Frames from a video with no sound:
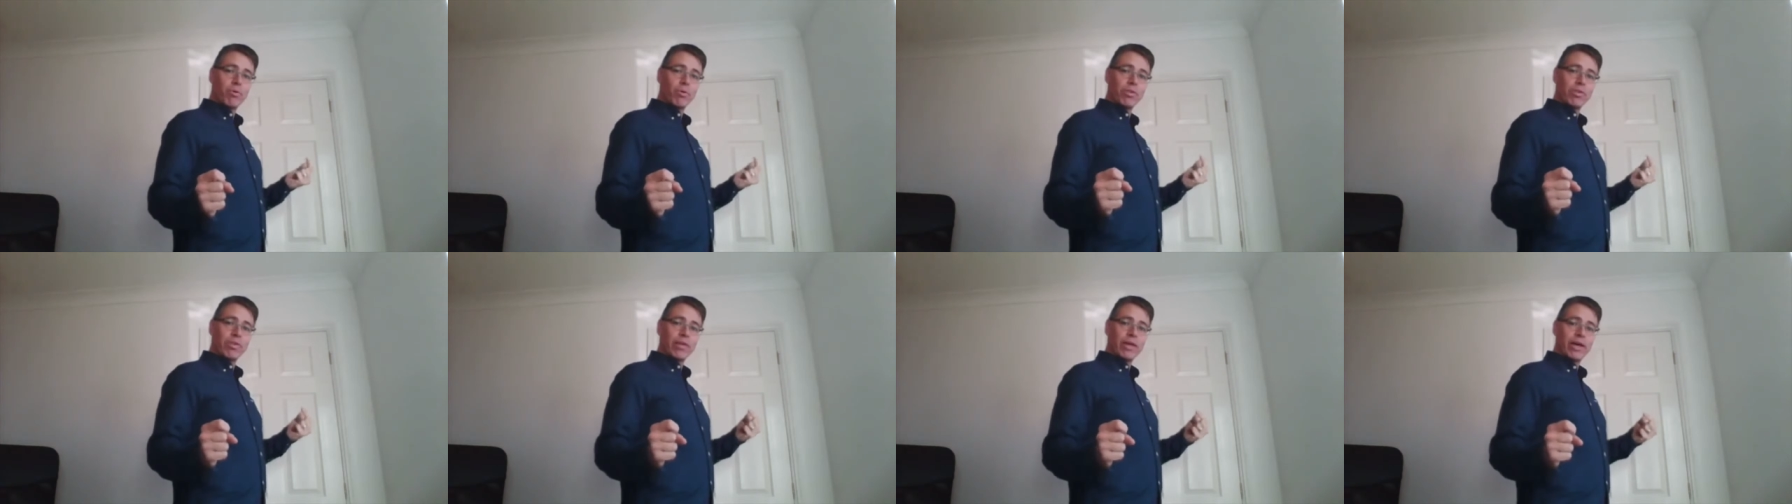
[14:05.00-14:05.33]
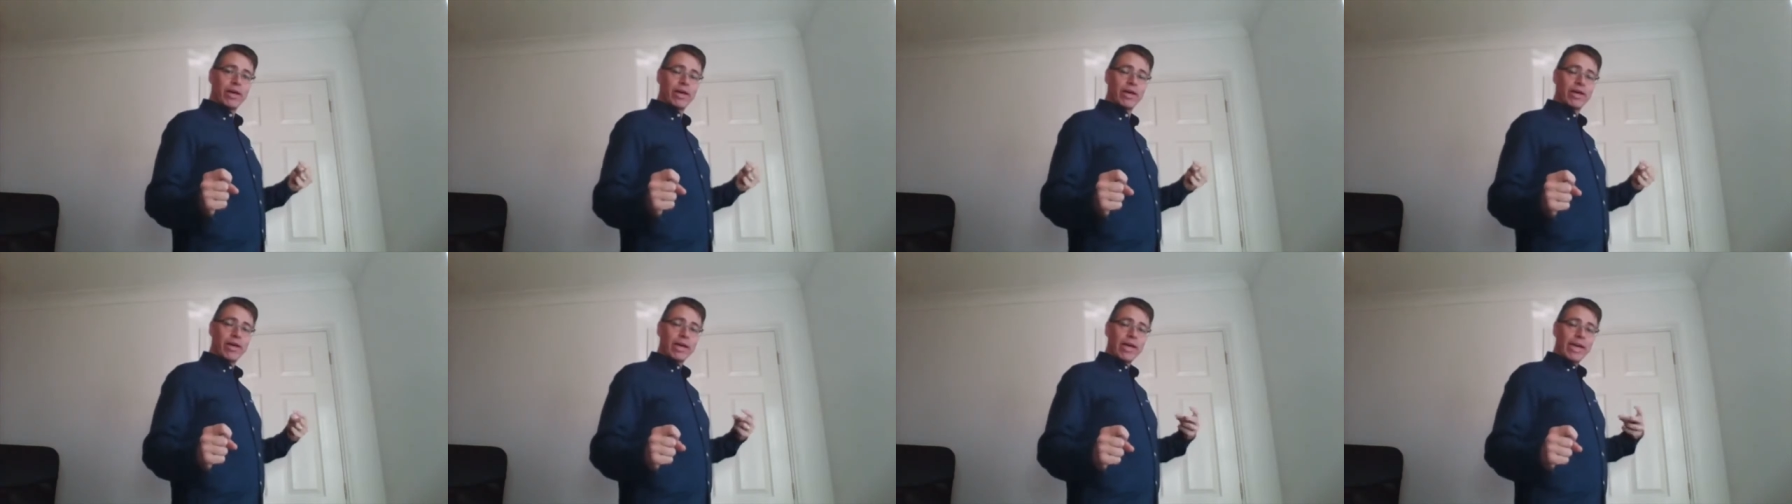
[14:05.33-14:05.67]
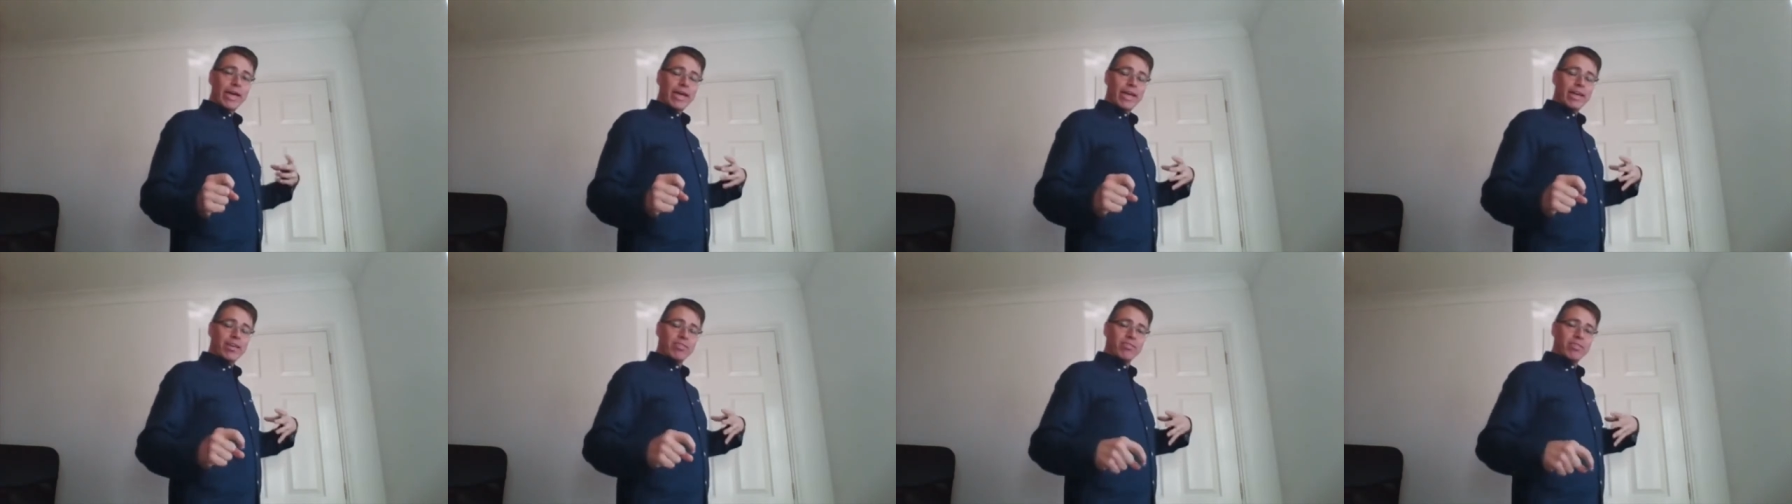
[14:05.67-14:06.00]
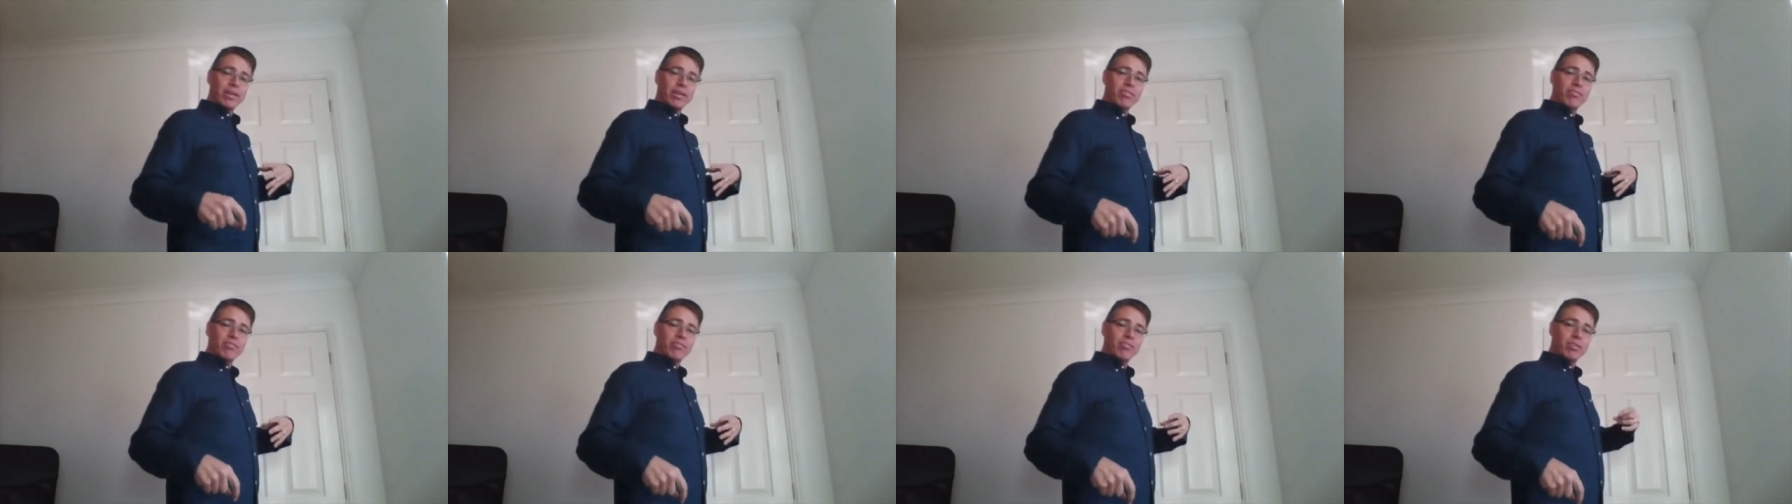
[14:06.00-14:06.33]
point there is
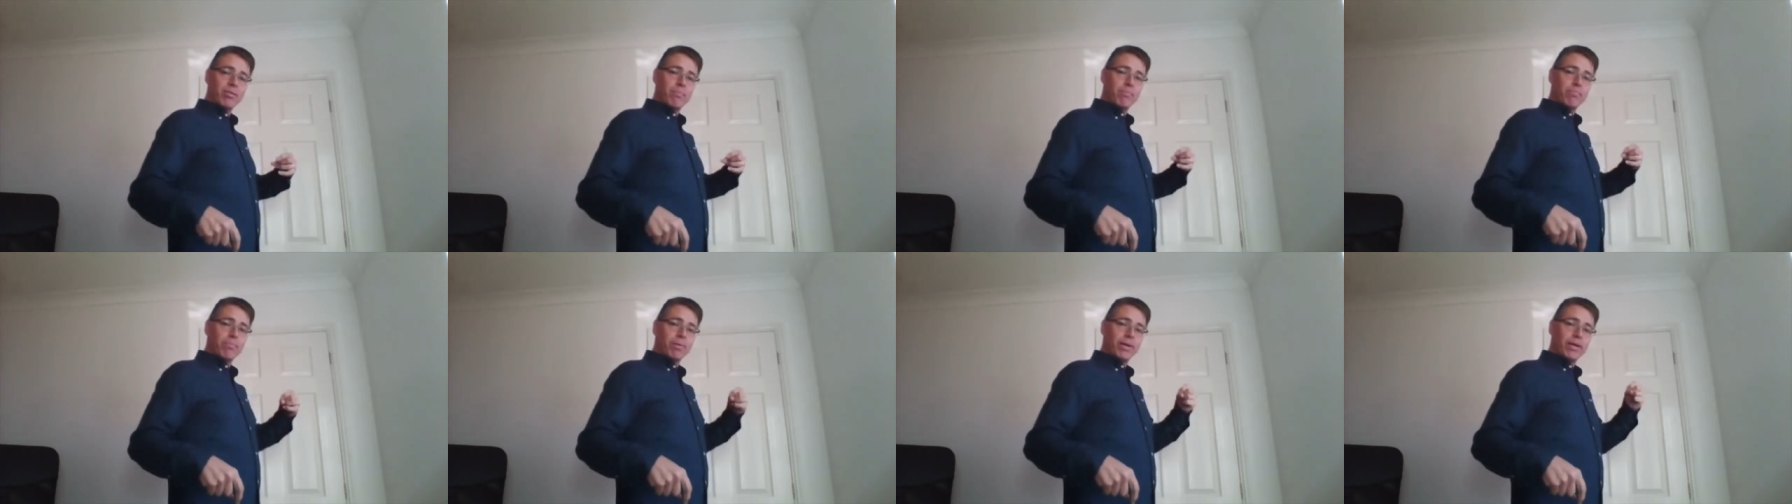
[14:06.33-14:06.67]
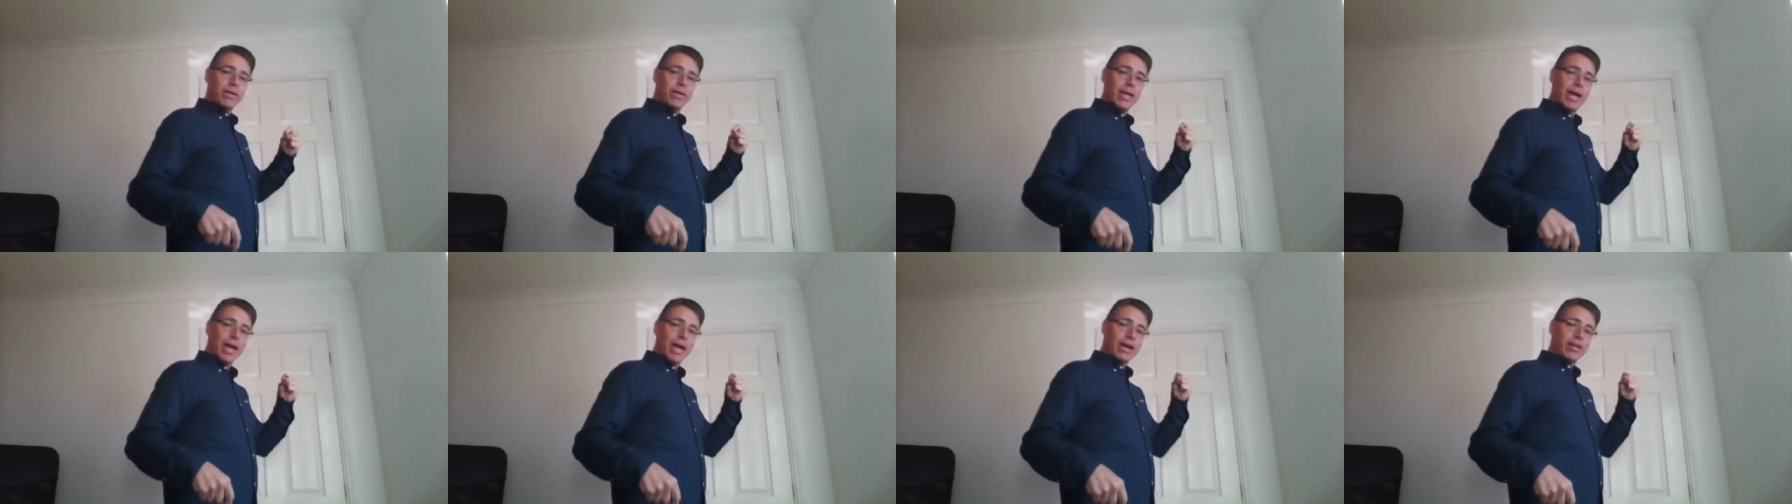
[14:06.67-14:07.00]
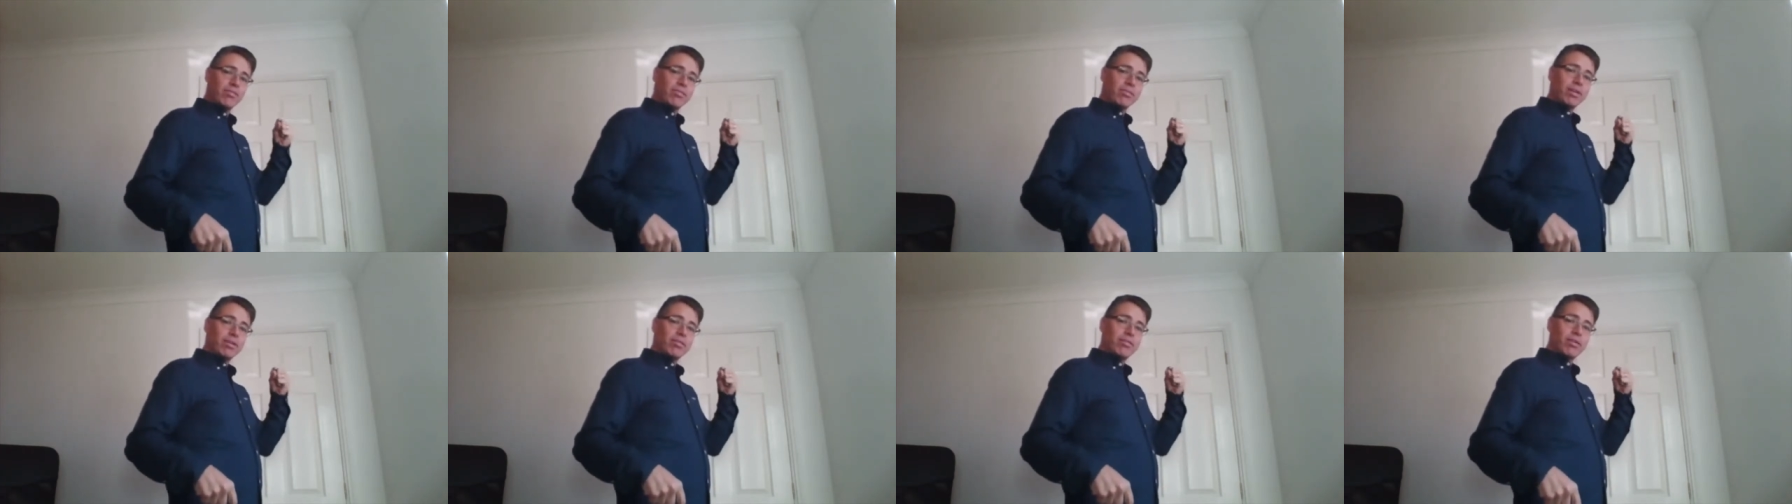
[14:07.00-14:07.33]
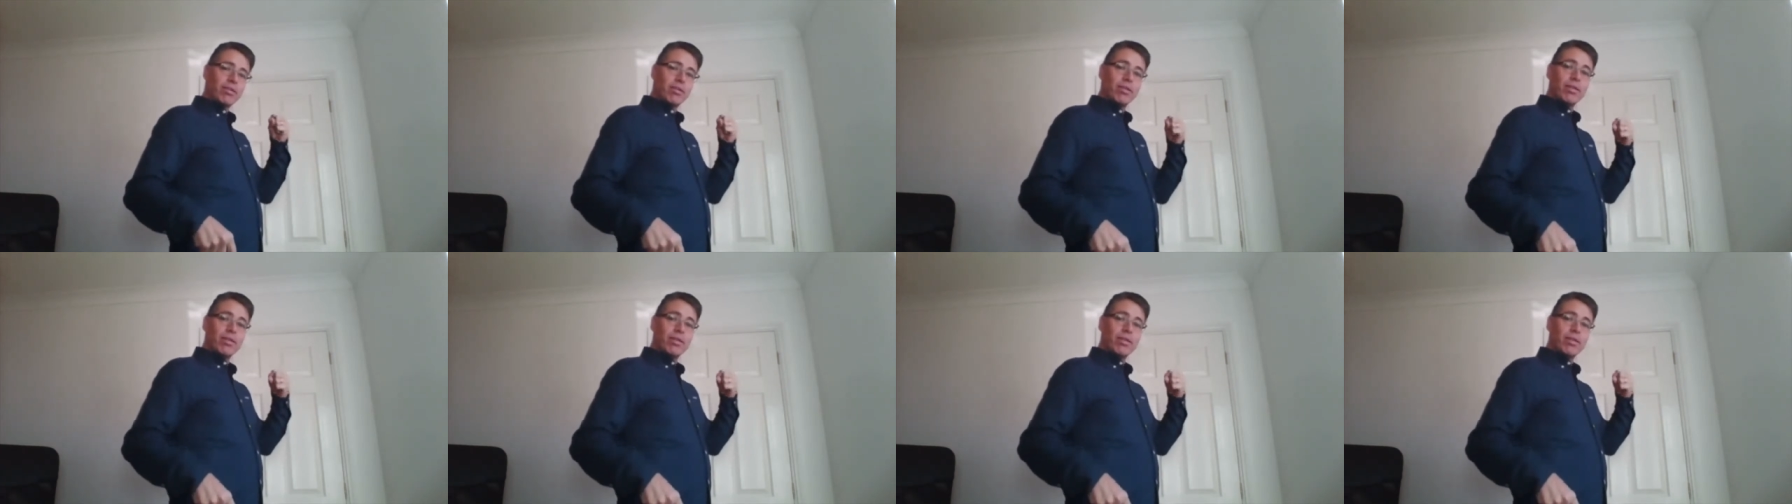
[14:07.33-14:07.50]
they simply, as they,